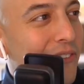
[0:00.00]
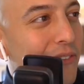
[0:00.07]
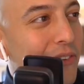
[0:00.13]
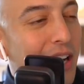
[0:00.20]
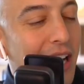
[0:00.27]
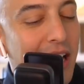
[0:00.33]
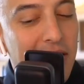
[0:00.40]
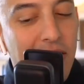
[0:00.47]
Well,
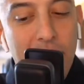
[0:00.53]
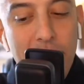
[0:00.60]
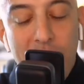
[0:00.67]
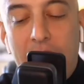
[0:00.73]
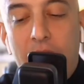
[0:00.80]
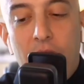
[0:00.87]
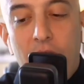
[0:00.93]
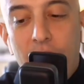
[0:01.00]
I love
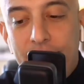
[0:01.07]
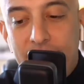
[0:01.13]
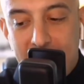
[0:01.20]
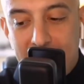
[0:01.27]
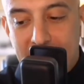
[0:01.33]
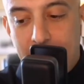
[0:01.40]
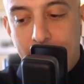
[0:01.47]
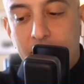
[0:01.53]
how all these
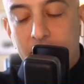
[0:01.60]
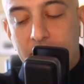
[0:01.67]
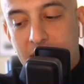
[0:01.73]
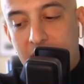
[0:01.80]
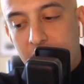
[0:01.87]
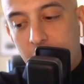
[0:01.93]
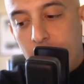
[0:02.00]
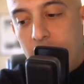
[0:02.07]
examples
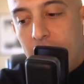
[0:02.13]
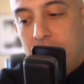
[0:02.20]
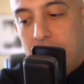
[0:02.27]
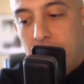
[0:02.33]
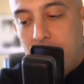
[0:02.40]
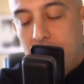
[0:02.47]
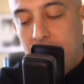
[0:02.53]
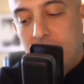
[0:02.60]
kind of play to
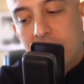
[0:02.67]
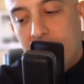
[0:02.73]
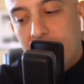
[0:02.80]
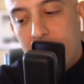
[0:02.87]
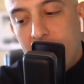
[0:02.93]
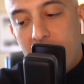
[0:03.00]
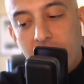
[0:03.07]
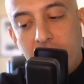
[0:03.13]
what you said
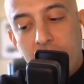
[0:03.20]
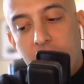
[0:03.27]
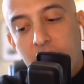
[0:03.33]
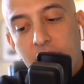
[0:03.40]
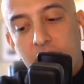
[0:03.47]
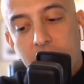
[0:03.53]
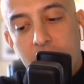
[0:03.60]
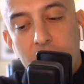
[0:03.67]
about your,
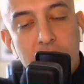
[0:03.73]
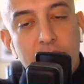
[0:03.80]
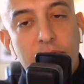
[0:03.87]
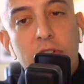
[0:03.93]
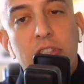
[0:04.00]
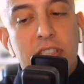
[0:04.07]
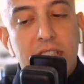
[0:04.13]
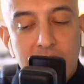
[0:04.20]
your
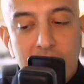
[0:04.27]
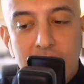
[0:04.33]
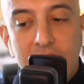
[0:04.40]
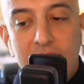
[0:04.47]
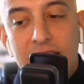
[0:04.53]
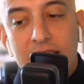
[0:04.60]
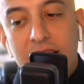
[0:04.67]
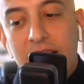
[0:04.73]

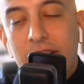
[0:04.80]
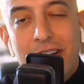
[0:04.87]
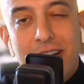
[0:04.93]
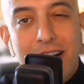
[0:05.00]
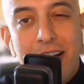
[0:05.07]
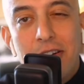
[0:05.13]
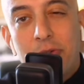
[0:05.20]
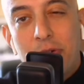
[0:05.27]
versatility and how you're
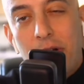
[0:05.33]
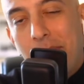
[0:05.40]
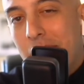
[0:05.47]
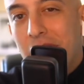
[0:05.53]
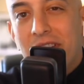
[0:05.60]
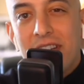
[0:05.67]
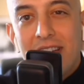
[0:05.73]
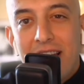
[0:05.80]
kind of
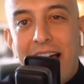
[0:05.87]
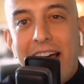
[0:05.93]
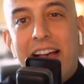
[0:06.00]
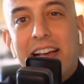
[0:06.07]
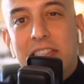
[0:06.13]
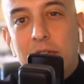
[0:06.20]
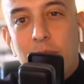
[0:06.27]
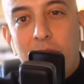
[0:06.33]

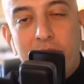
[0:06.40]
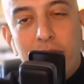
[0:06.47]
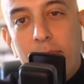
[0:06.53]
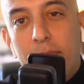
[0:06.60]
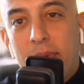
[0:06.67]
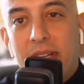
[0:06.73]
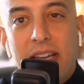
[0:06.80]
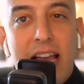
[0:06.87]
chameleon-esque, whether it
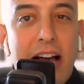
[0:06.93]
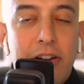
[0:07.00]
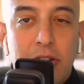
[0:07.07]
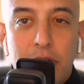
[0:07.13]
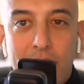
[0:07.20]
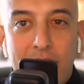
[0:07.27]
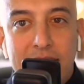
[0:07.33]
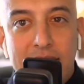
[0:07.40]
be how you're
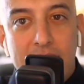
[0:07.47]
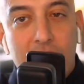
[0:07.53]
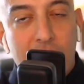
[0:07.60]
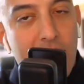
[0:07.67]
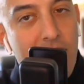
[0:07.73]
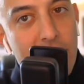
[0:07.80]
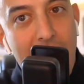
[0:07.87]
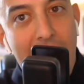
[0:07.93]
dressing or
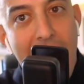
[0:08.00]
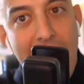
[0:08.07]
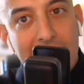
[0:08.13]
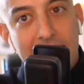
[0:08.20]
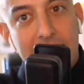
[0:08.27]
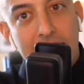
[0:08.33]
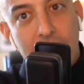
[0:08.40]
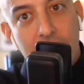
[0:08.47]
how you're
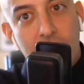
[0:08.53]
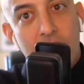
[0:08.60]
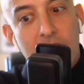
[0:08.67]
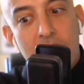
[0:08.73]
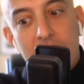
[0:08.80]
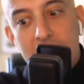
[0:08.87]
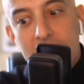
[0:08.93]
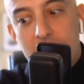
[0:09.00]
acting or,
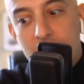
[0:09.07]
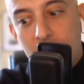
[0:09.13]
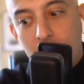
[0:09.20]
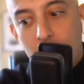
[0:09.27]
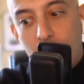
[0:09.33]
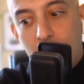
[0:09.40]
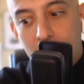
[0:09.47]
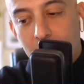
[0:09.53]

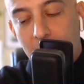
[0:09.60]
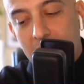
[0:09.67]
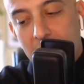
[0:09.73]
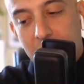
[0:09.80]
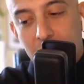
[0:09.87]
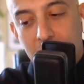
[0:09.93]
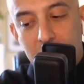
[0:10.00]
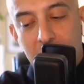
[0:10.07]
what
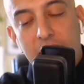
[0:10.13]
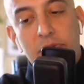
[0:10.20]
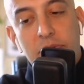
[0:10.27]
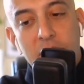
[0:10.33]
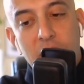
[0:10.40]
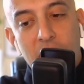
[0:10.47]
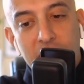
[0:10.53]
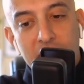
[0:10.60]
direction you're taking from
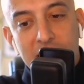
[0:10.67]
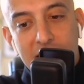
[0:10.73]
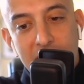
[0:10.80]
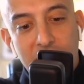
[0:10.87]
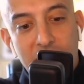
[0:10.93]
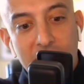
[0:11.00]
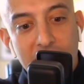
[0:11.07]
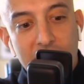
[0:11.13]
the artist. I
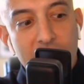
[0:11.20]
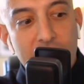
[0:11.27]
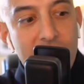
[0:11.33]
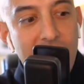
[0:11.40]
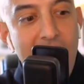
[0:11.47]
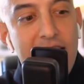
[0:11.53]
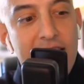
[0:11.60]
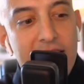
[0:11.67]
think
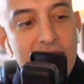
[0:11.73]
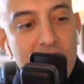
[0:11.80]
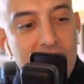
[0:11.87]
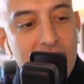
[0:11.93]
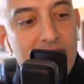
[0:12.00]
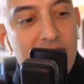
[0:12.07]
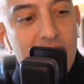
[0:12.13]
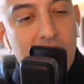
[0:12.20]
that is
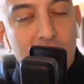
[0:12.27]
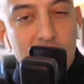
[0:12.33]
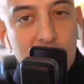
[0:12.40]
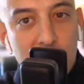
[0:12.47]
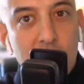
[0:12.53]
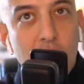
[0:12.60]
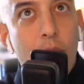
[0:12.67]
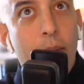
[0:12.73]

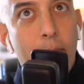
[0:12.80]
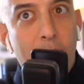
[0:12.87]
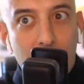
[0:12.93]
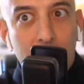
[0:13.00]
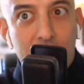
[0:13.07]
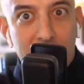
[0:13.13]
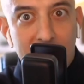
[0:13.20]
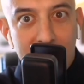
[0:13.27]
so
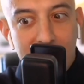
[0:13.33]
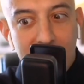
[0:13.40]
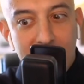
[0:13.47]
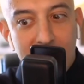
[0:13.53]
important.